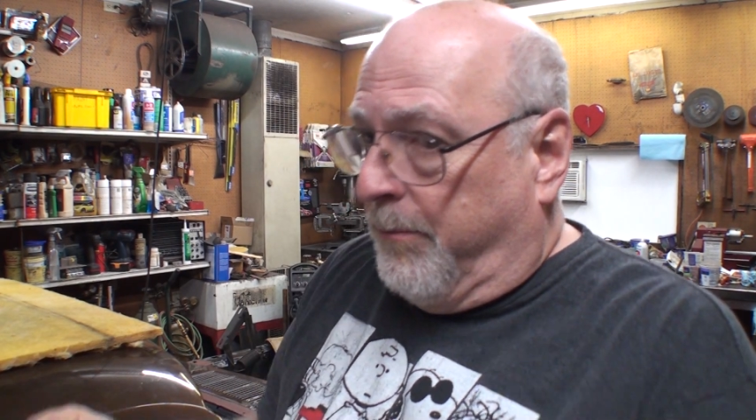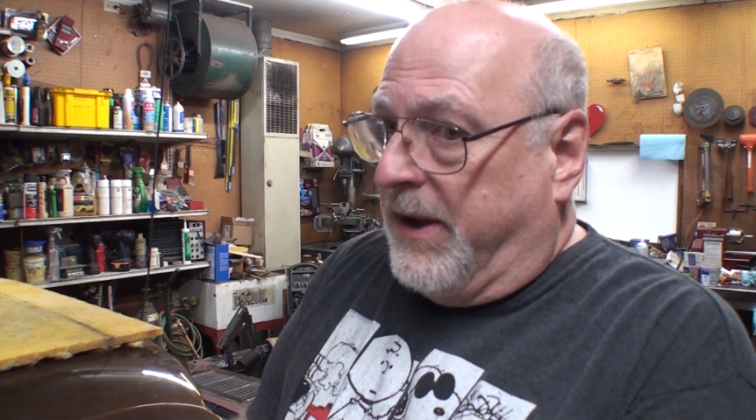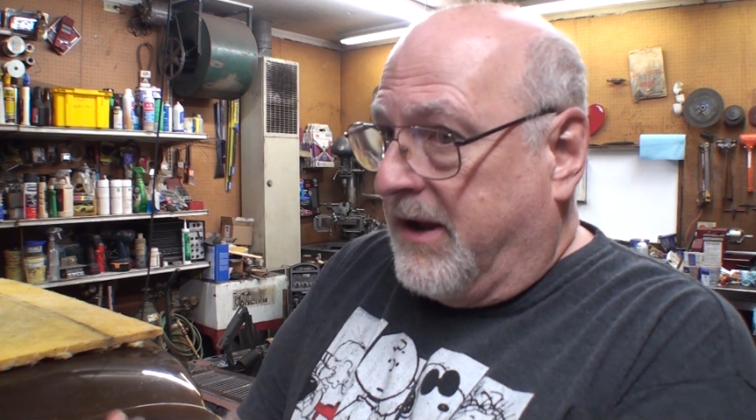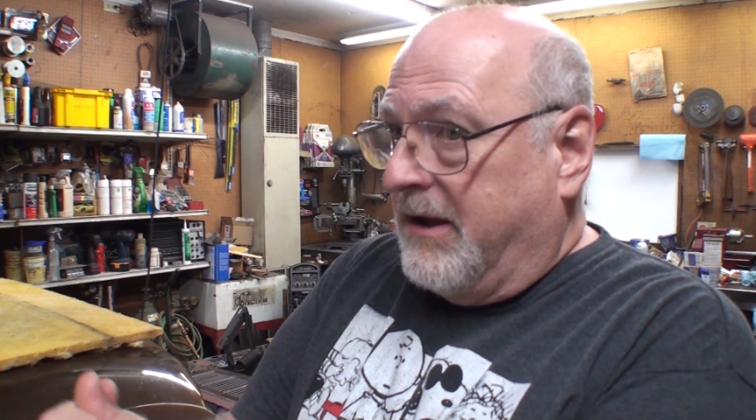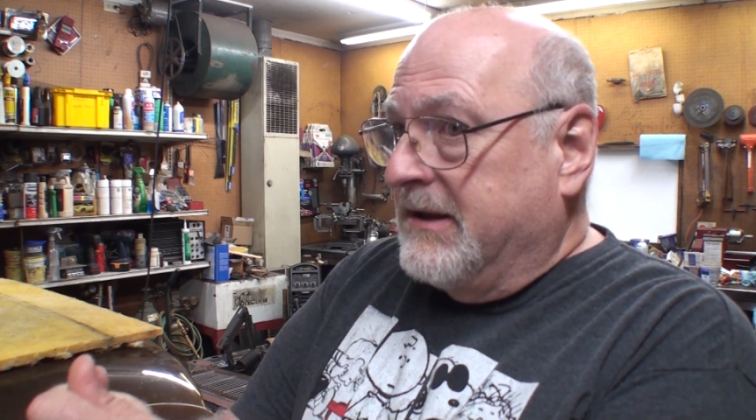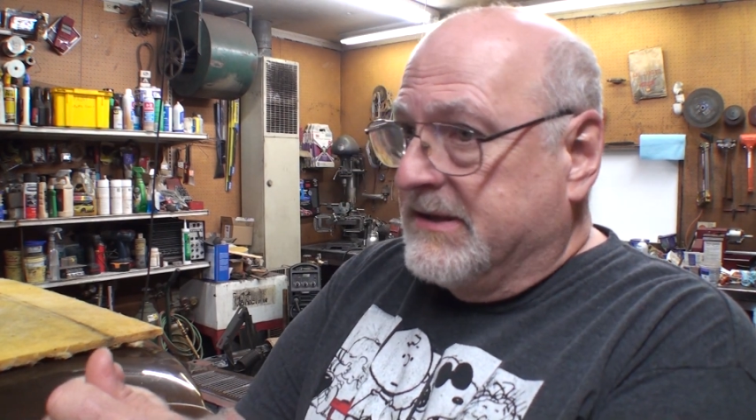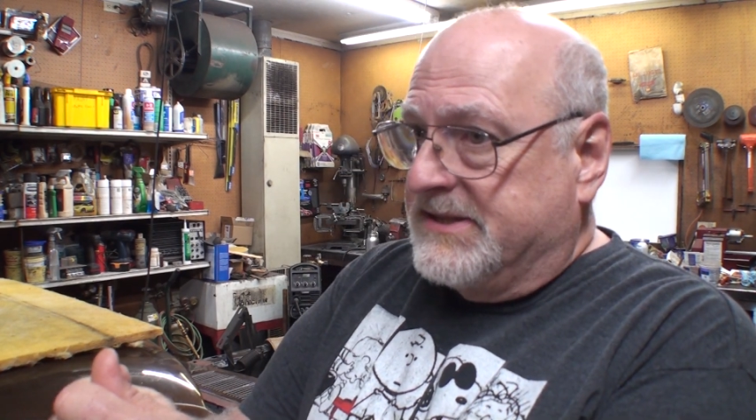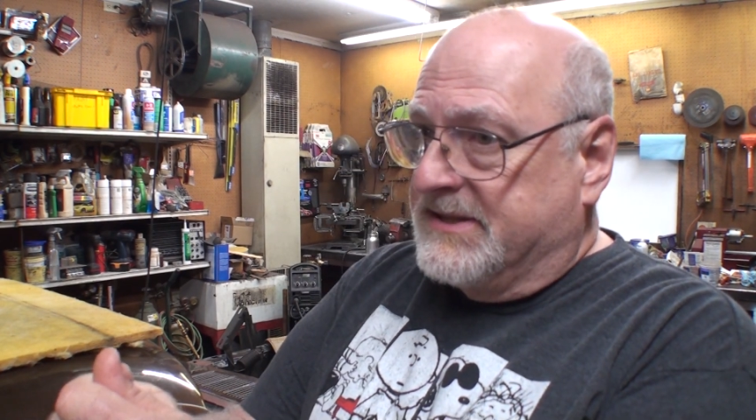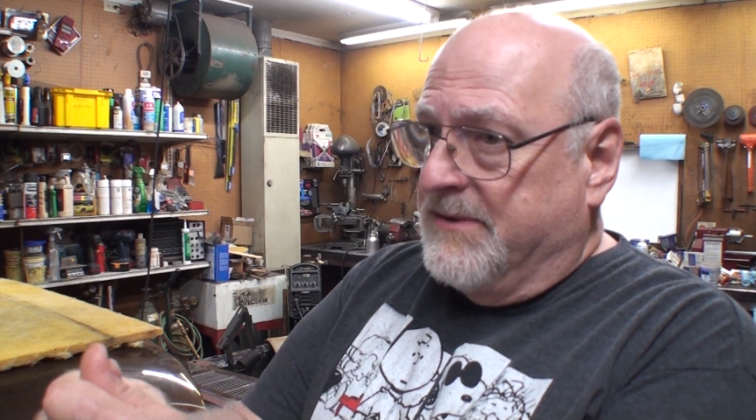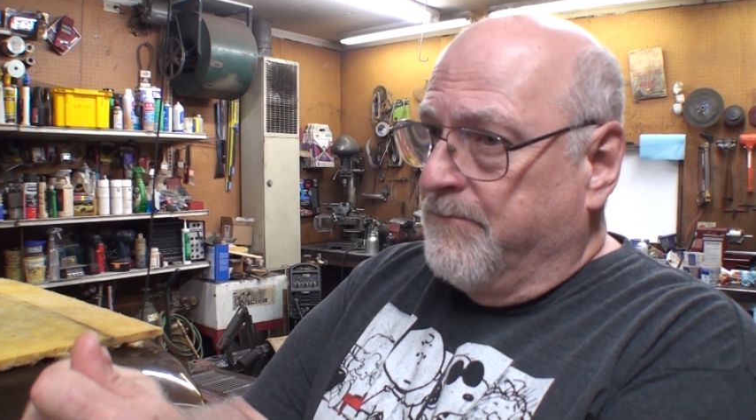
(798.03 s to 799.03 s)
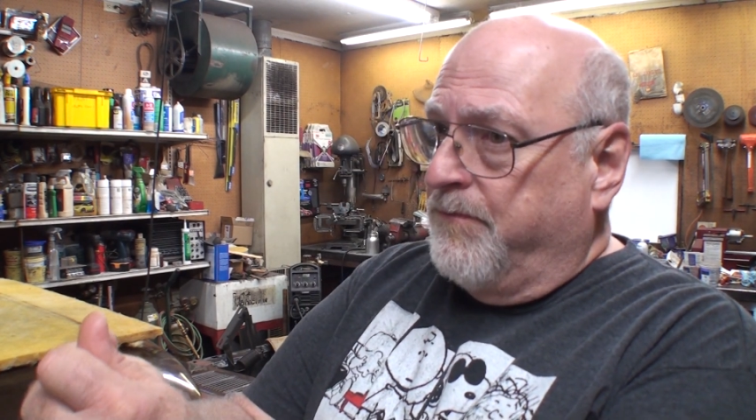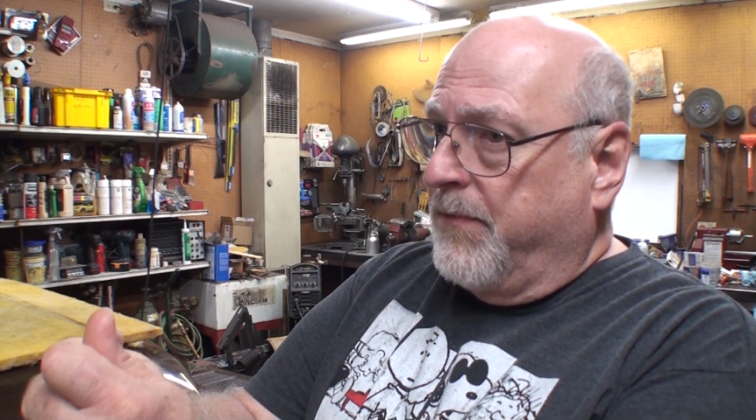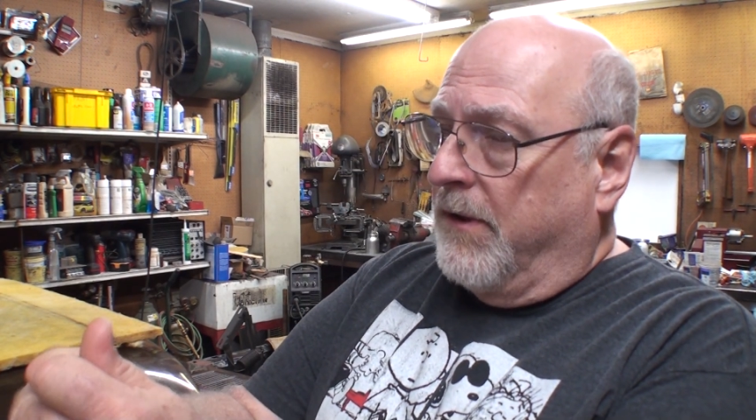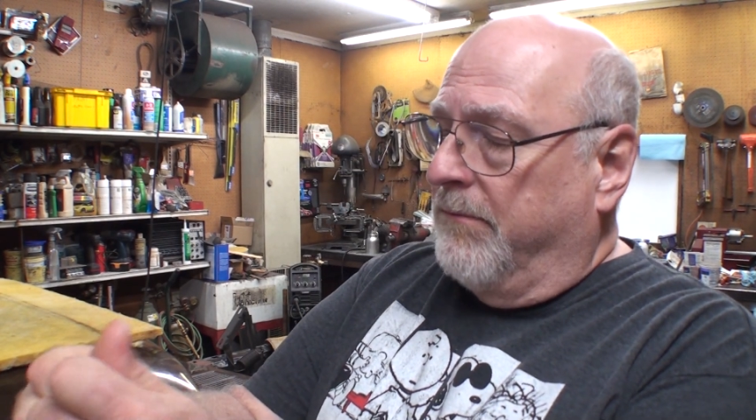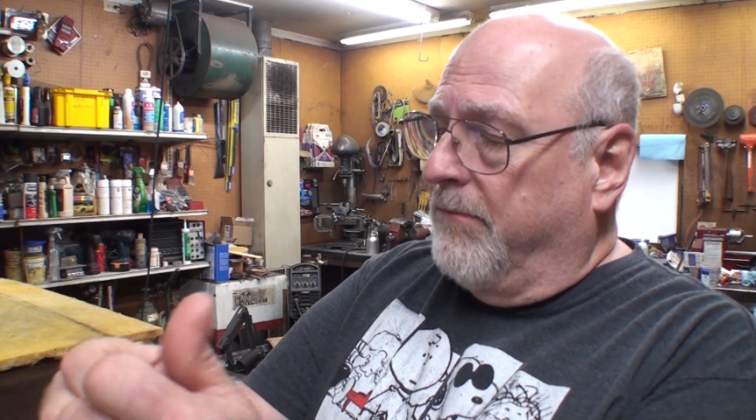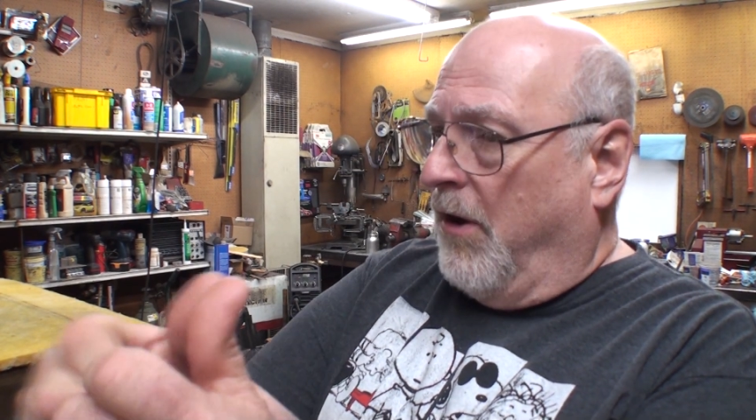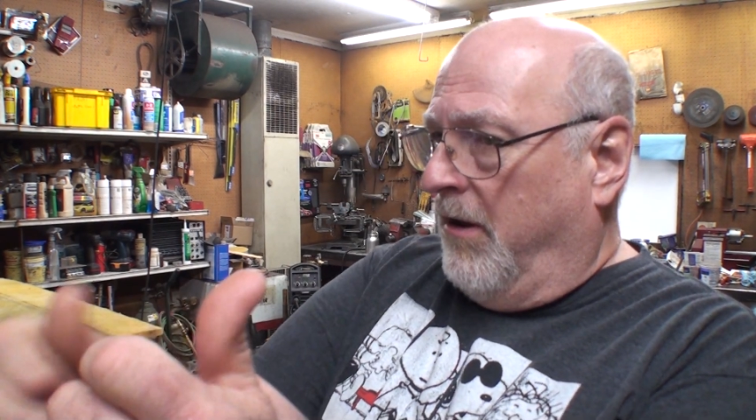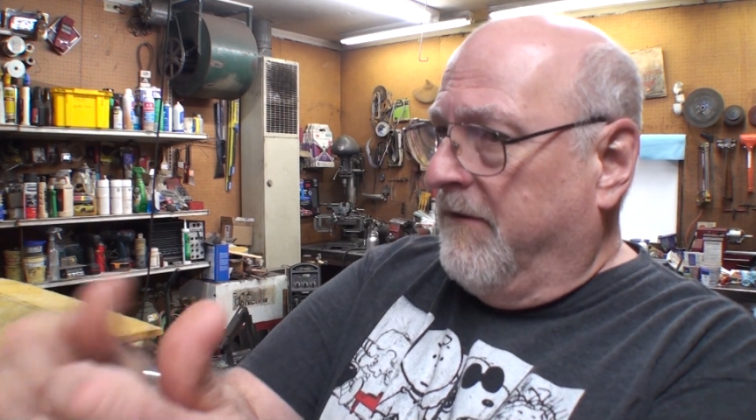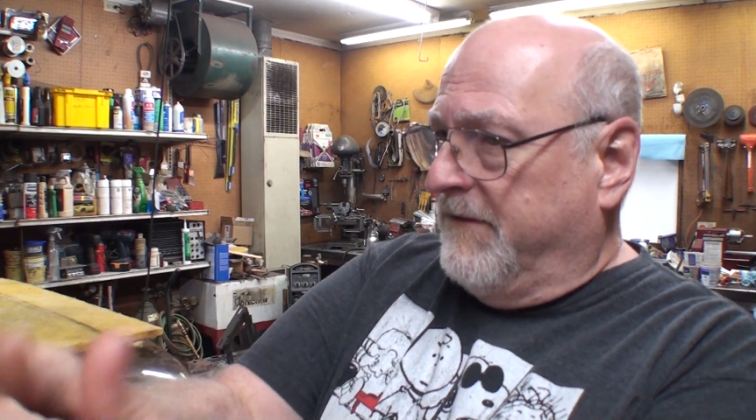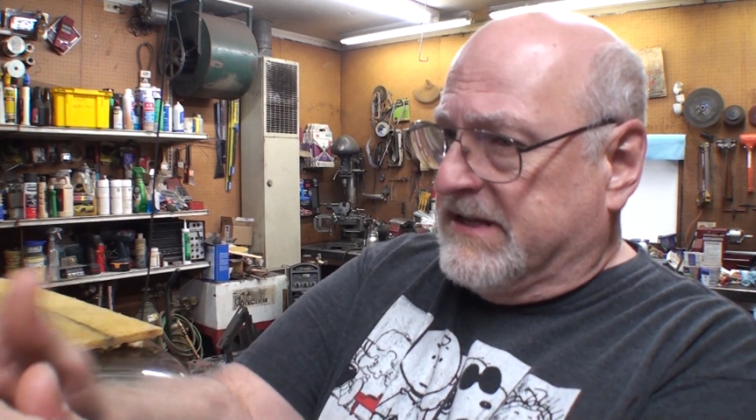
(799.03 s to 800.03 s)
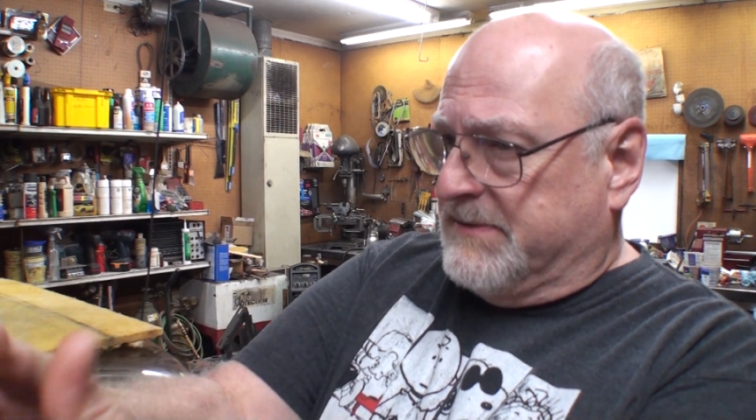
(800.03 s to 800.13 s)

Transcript: because all of the